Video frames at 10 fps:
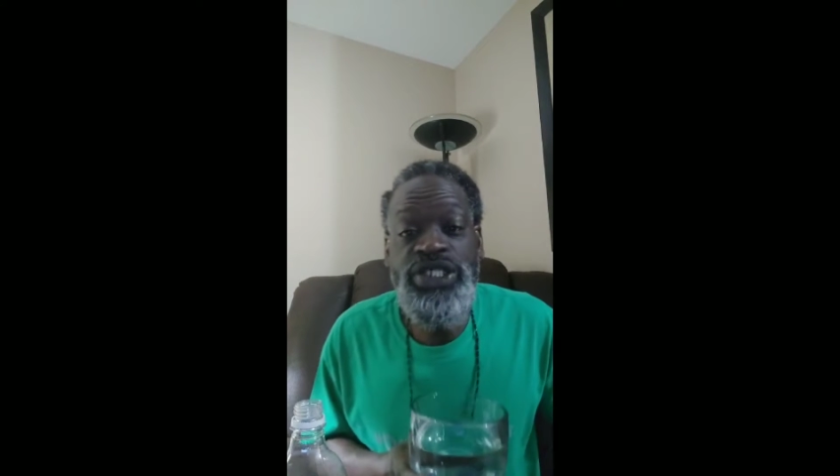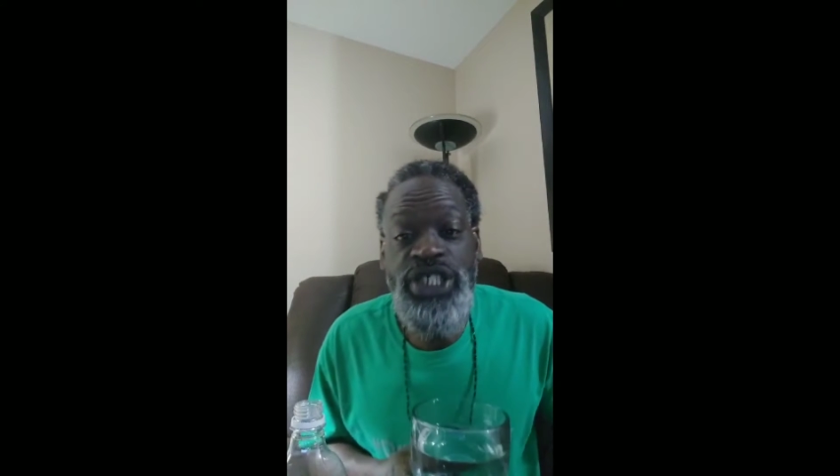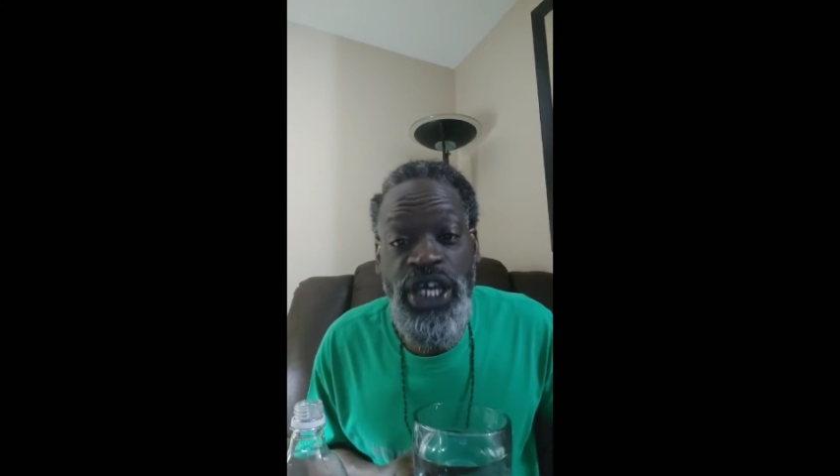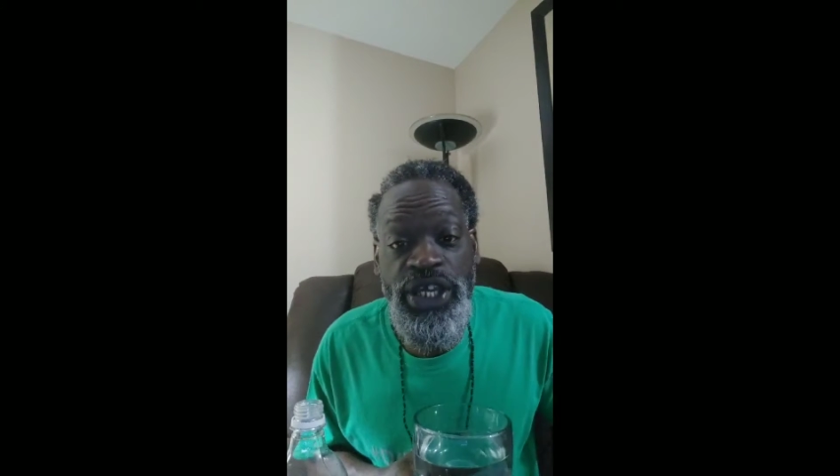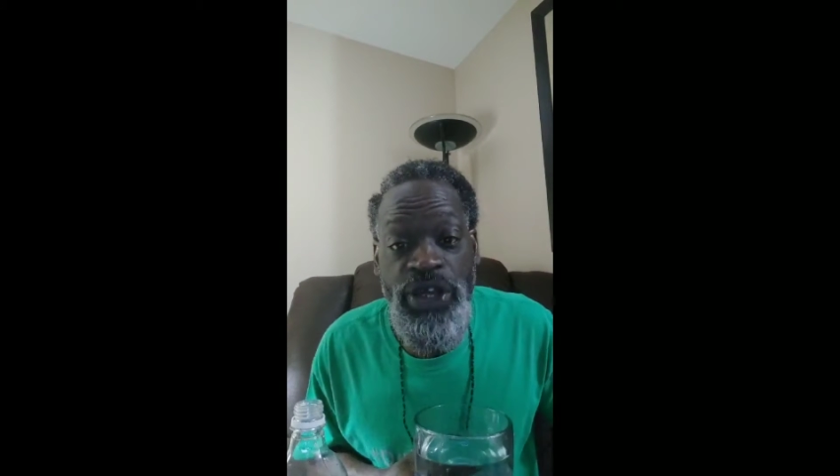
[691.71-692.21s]

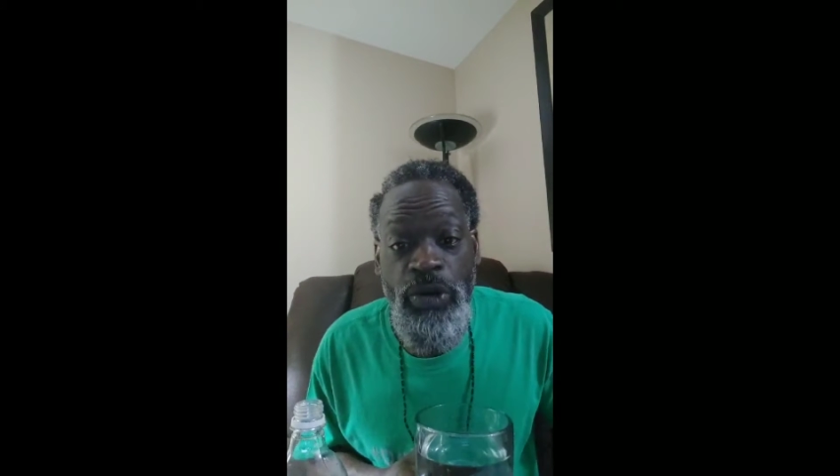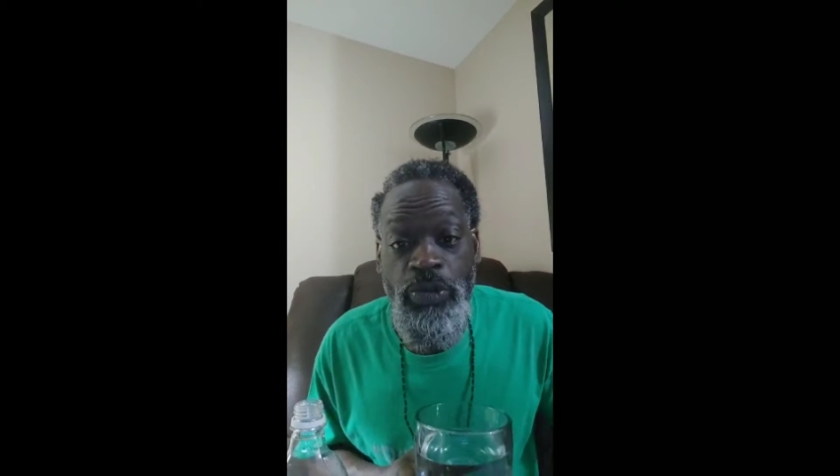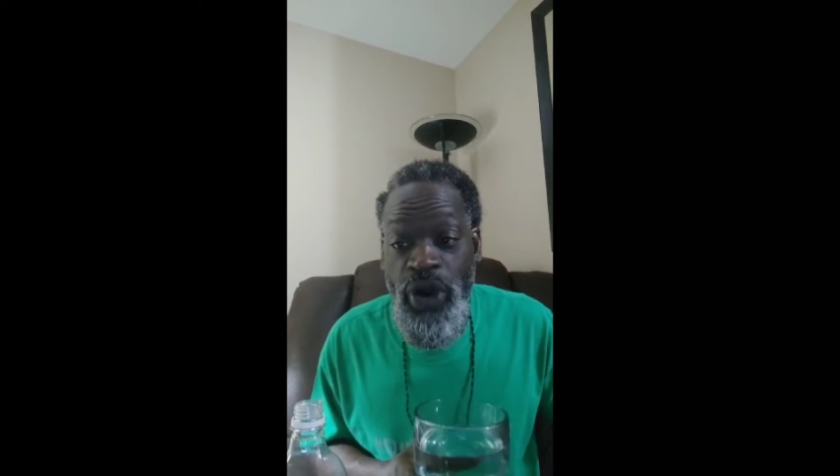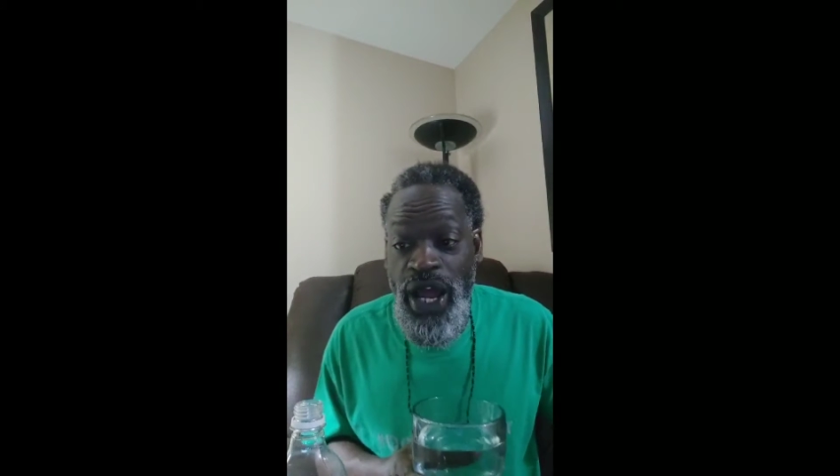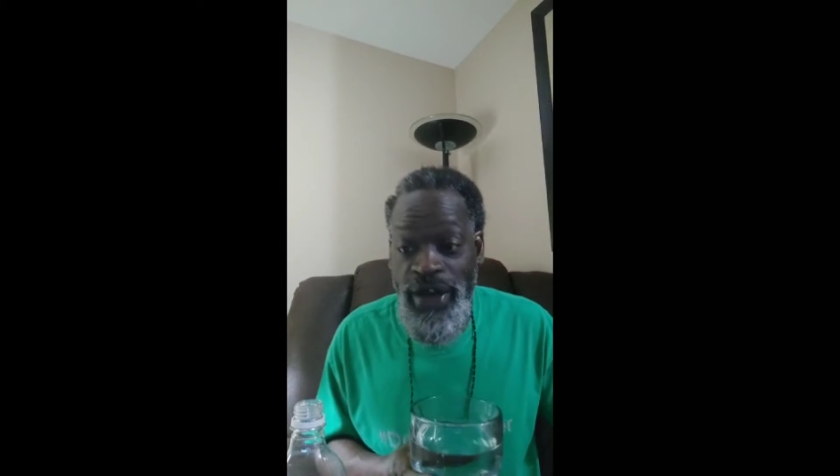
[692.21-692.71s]
Take your
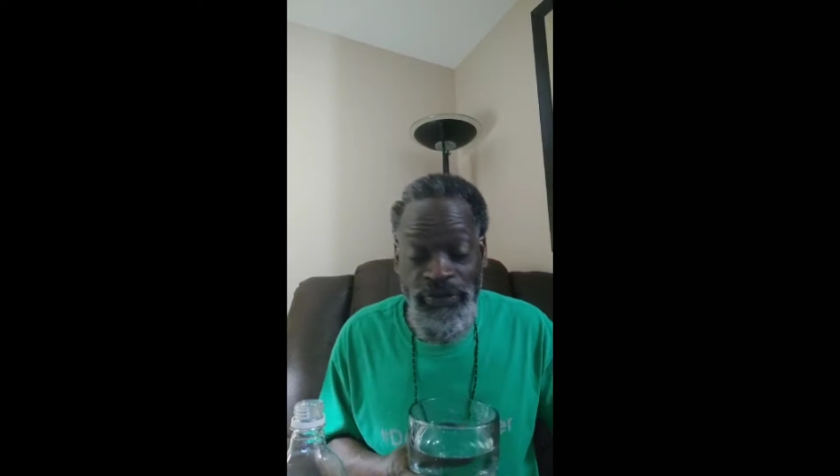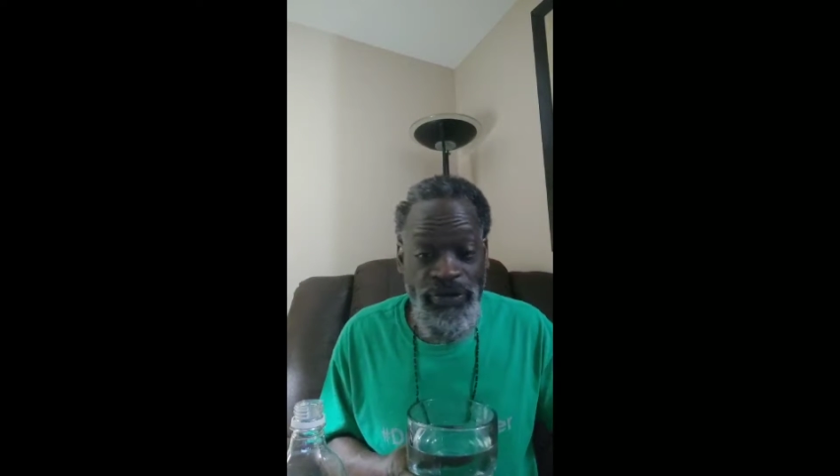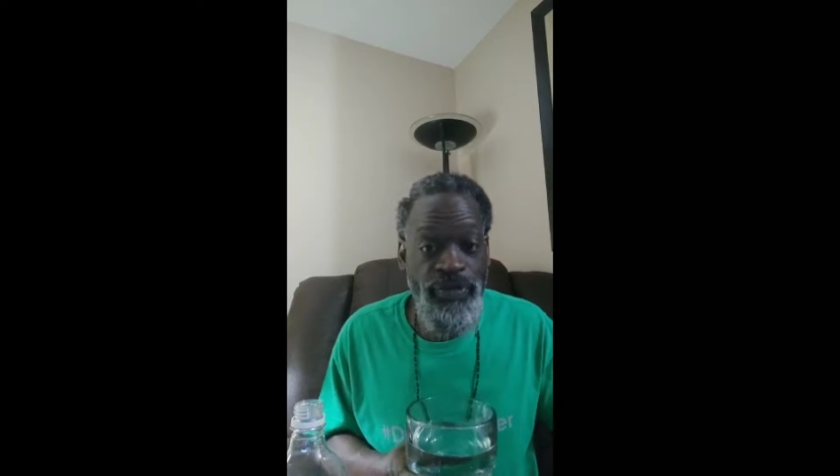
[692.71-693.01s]
breath.